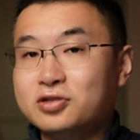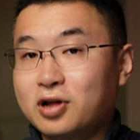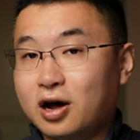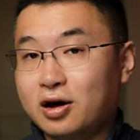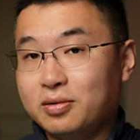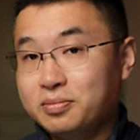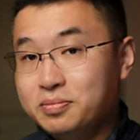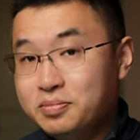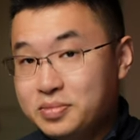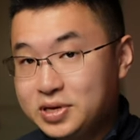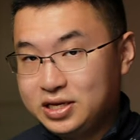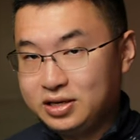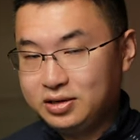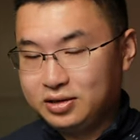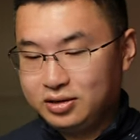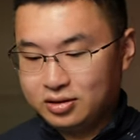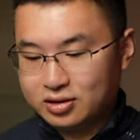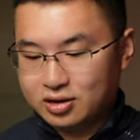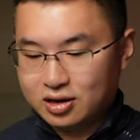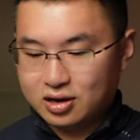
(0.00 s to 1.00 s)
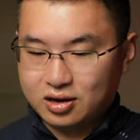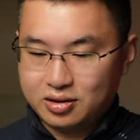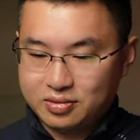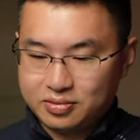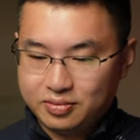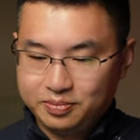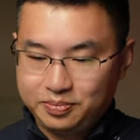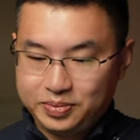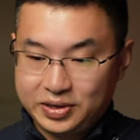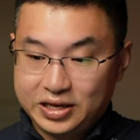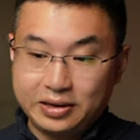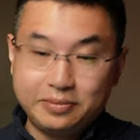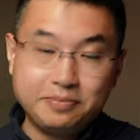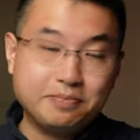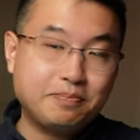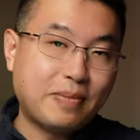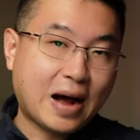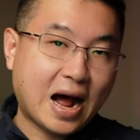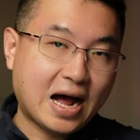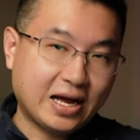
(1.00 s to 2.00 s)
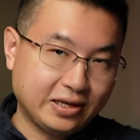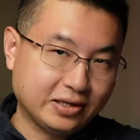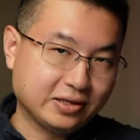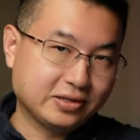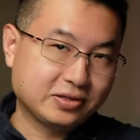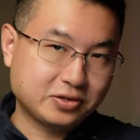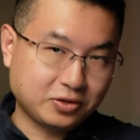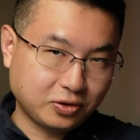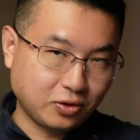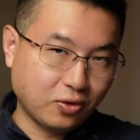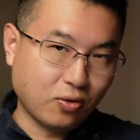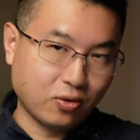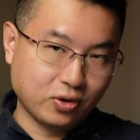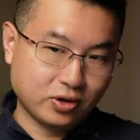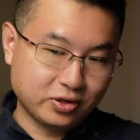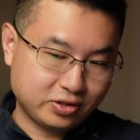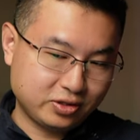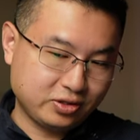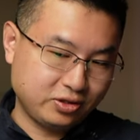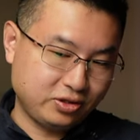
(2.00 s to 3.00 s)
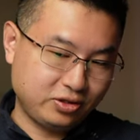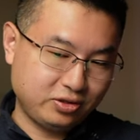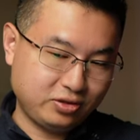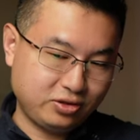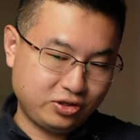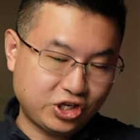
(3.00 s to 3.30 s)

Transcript: not me being biased towards